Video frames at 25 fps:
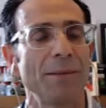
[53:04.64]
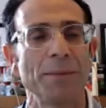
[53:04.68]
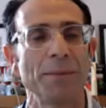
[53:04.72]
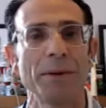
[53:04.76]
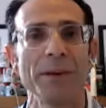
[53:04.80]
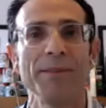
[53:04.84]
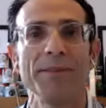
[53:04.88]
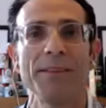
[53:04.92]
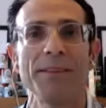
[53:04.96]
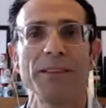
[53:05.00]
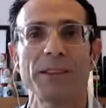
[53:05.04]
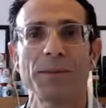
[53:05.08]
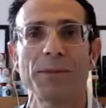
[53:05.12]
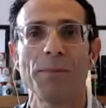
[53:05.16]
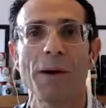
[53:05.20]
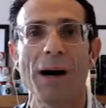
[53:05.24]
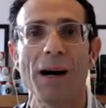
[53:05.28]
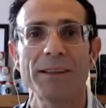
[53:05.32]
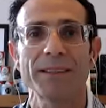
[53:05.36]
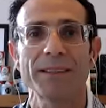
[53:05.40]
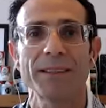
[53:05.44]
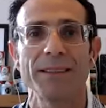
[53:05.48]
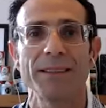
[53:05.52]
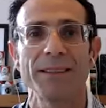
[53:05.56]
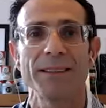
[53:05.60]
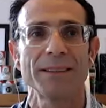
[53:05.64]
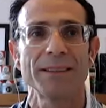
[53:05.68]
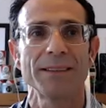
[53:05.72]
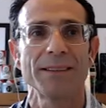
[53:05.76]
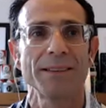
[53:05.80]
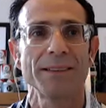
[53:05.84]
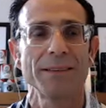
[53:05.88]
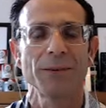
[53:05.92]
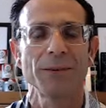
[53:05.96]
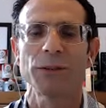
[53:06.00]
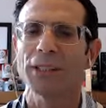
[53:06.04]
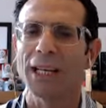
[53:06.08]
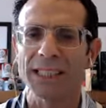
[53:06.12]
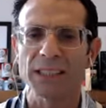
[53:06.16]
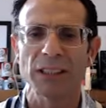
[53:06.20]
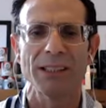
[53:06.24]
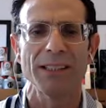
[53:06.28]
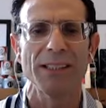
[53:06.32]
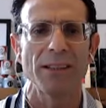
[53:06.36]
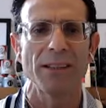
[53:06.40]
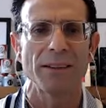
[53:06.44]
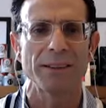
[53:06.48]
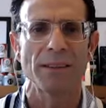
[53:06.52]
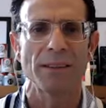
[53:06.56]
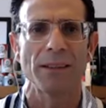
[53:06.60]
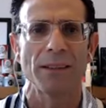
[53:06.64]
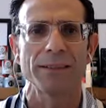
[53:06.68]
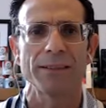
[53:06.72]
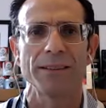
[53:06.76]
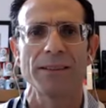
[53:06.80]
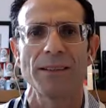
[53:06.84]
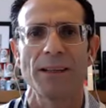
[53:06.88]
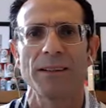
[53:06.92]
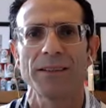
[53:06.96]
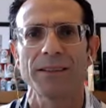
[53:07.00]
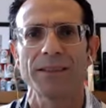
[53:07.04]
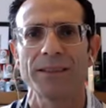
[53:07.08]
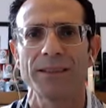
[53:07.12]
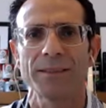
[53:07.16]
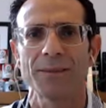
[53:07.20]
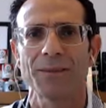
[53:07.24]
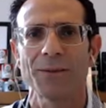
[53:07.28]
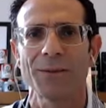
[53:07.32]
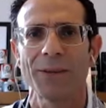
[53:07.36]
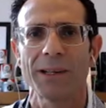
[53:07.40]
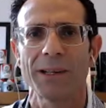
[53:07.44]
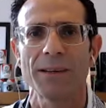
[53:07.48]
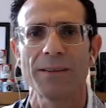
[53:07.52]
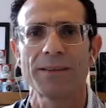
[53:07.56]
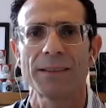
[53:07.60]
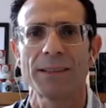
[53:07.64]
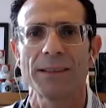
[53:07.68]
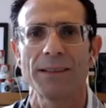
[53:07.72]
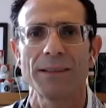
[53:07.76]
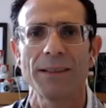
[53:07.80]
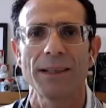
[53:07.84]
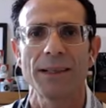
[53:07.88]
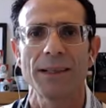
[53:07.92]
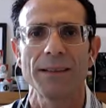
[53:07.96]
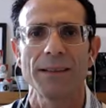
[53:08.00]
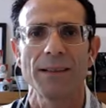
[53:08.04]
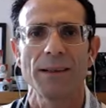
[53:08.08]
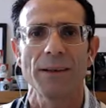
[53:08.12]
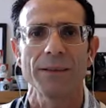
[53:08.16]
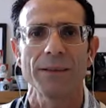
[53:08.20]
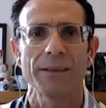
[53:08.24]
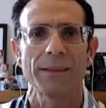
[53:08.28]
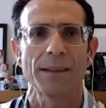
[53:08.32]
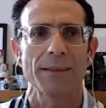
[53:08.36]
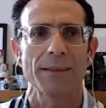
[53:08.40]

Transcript: previous bosses was actually on one of our on